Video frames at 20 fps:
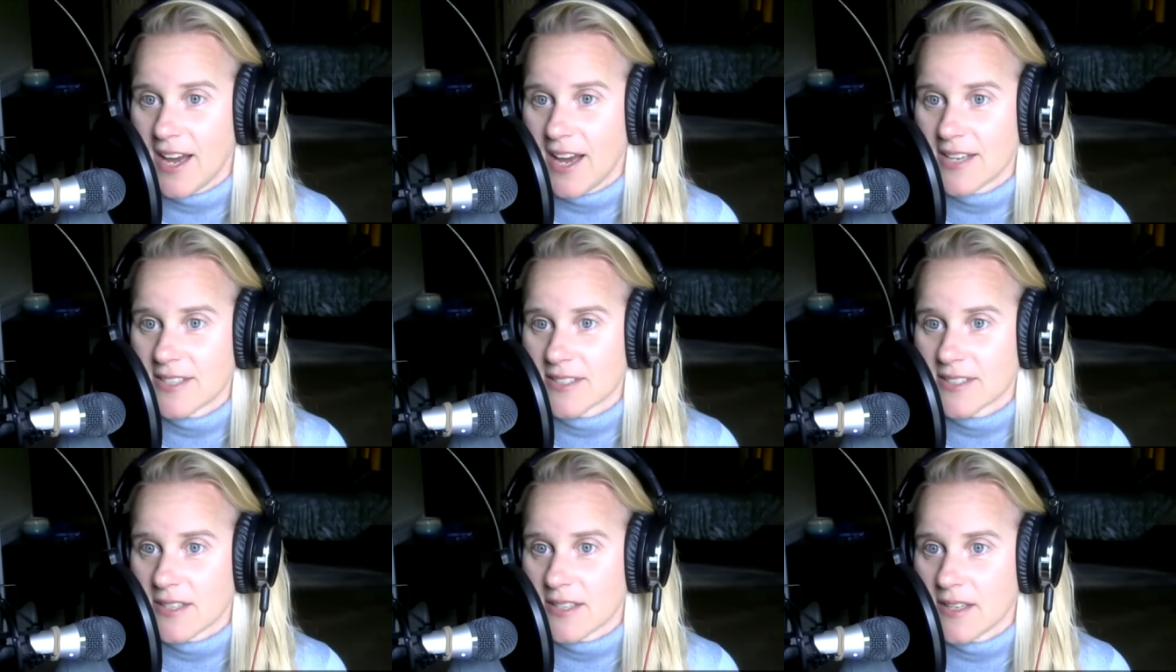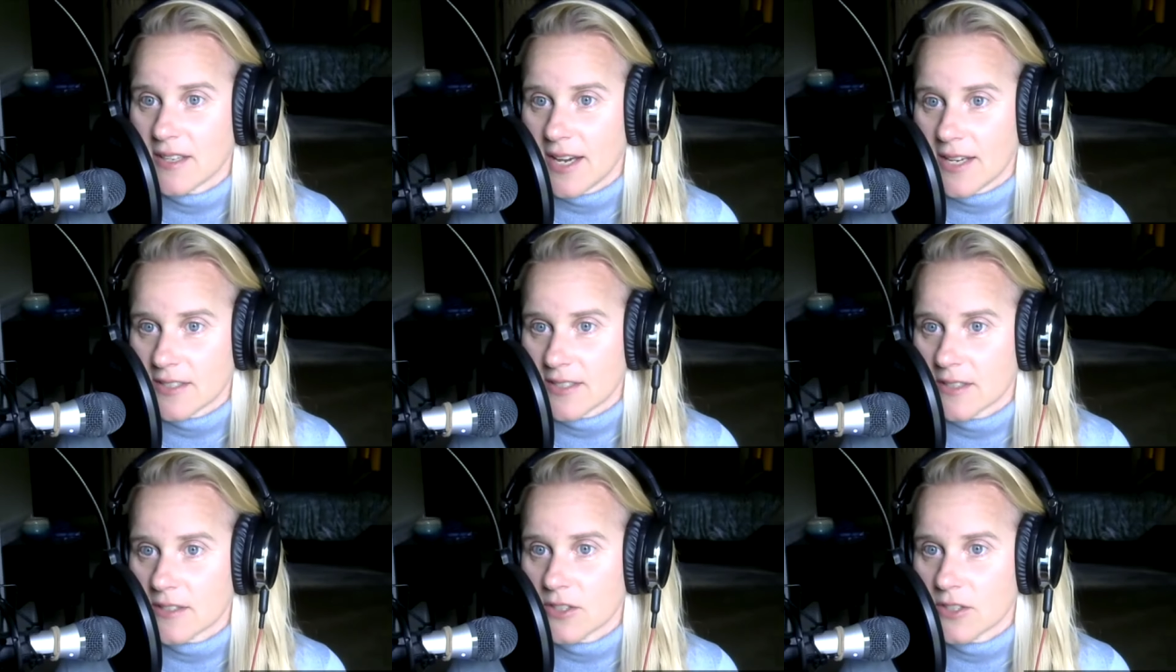as a
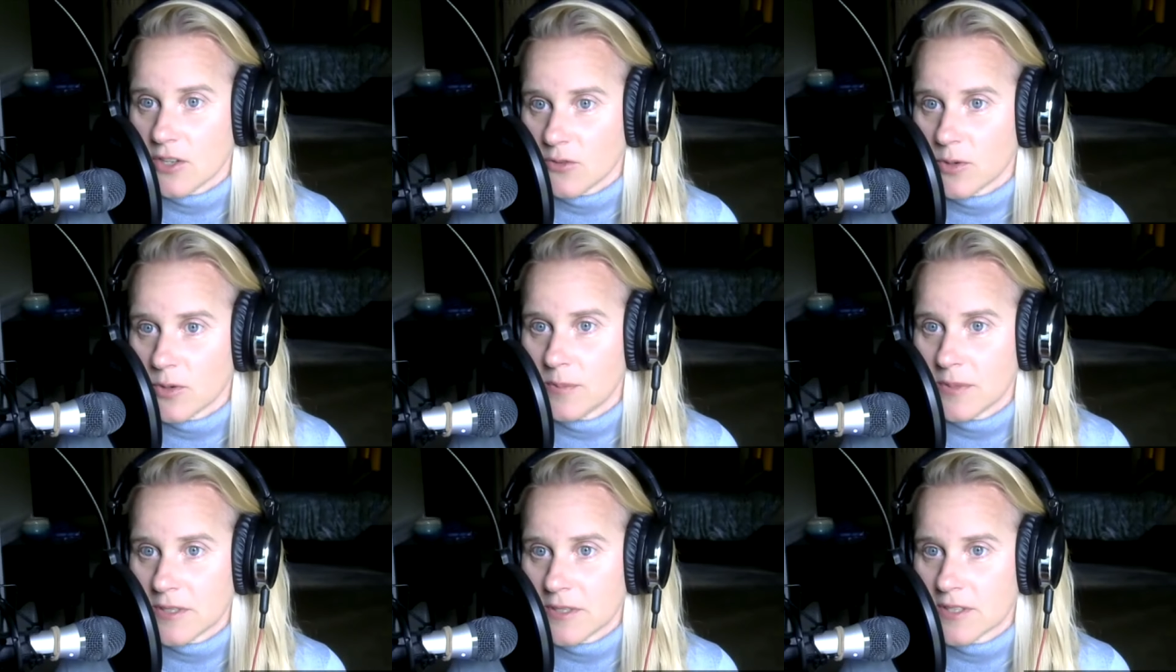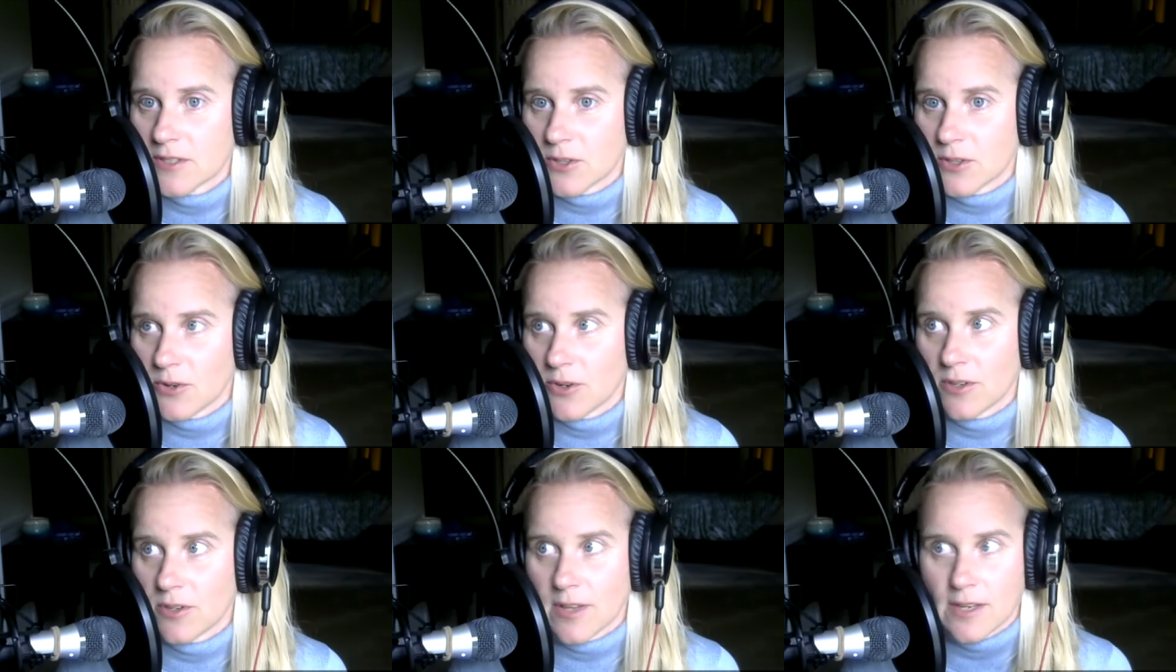as a software business
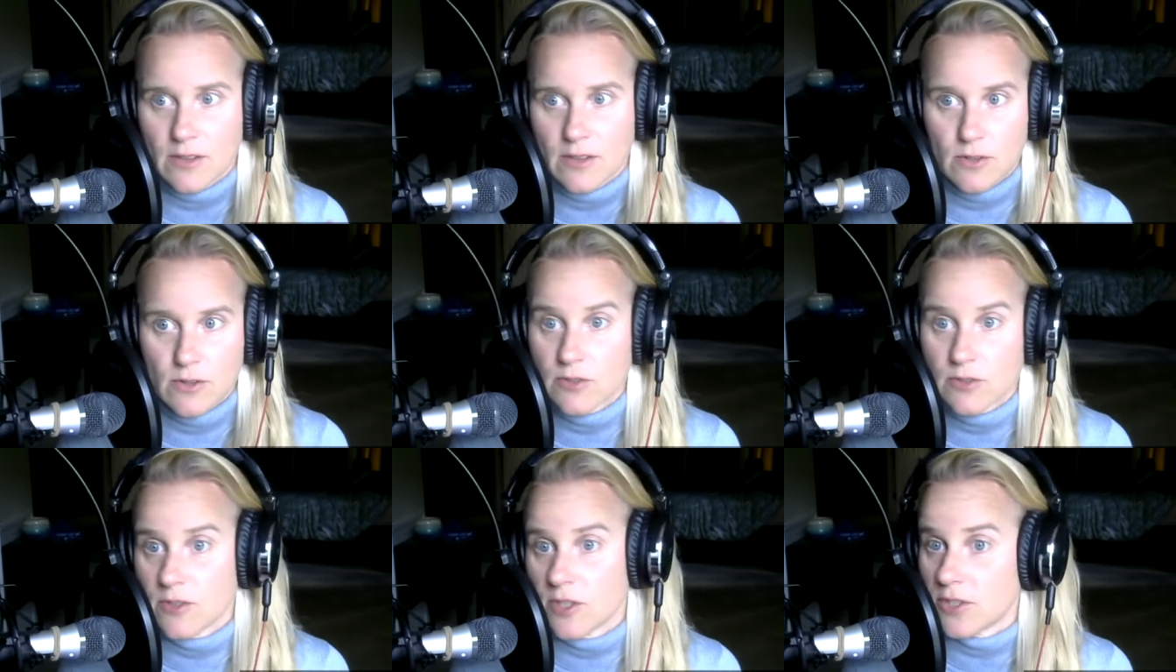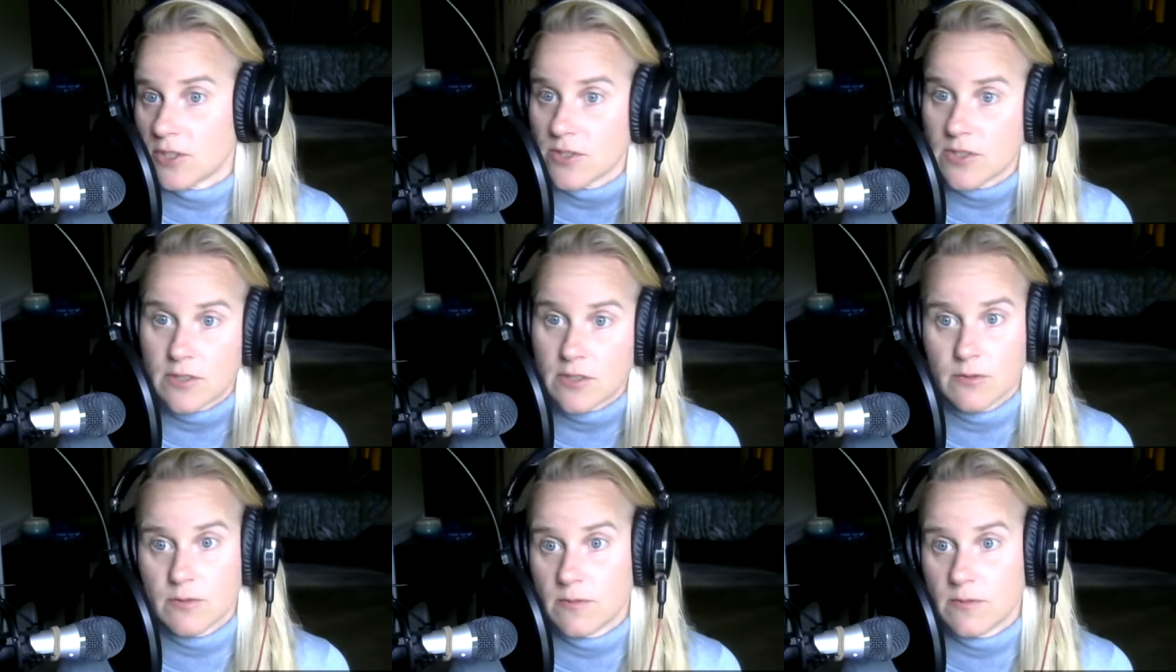owner, like those years
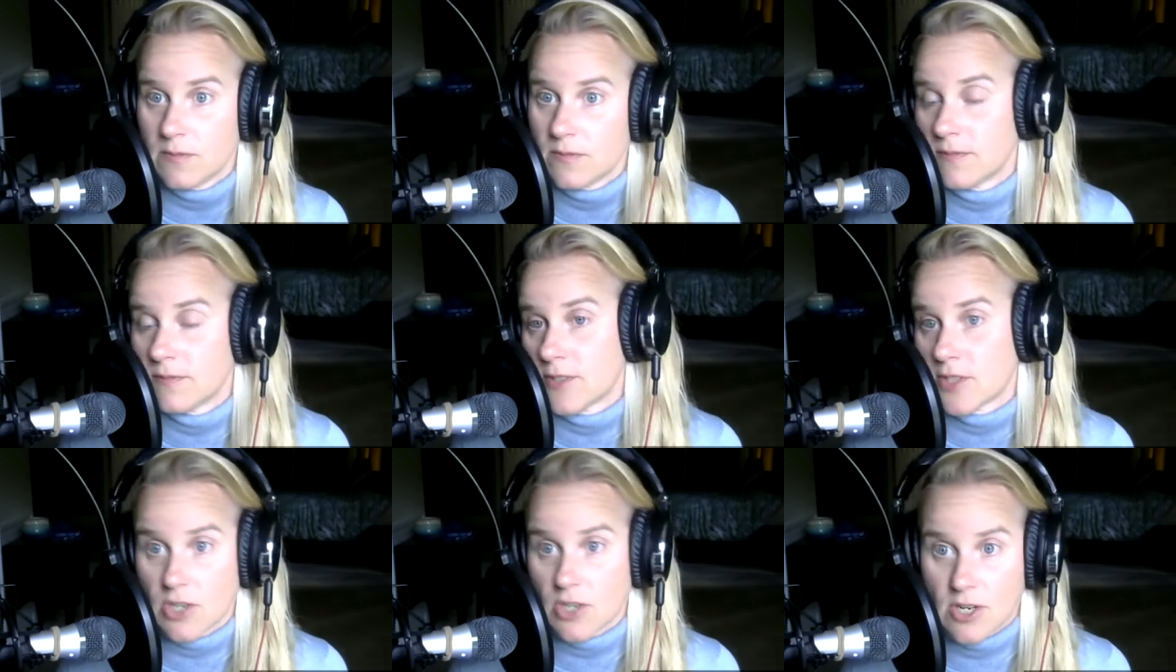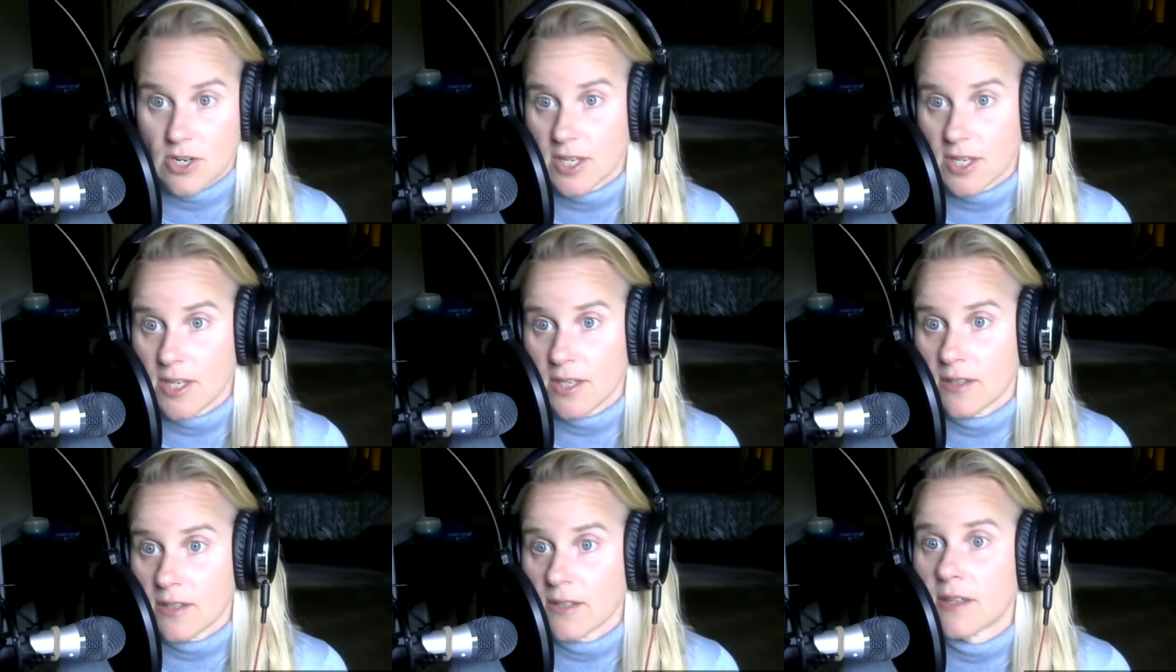of
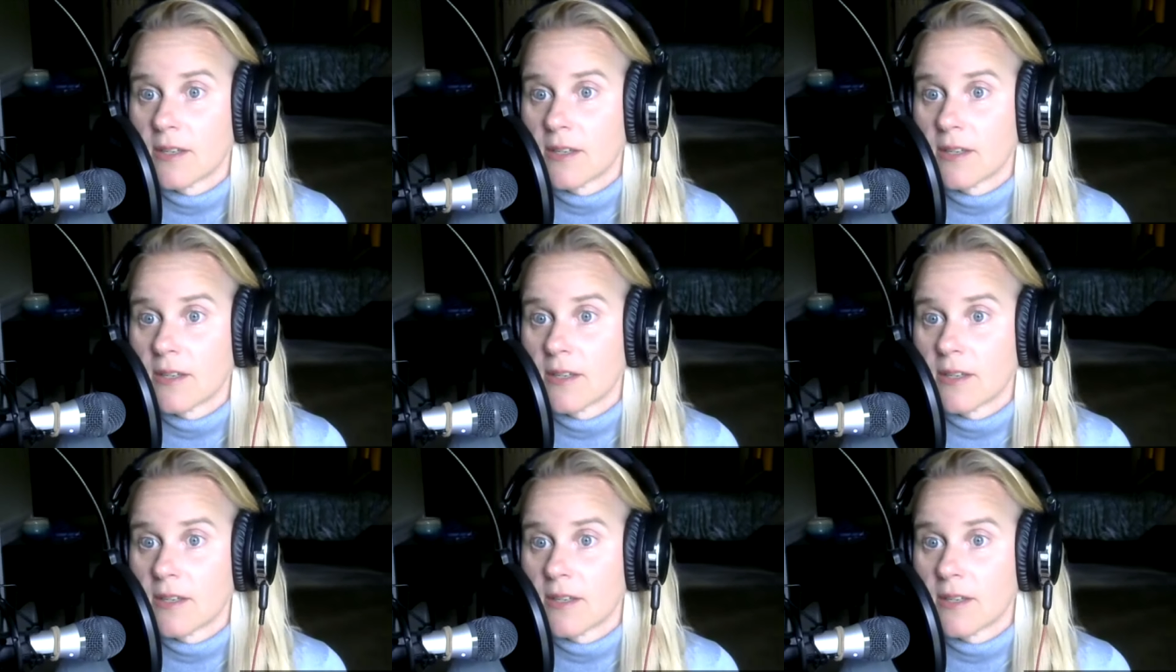starting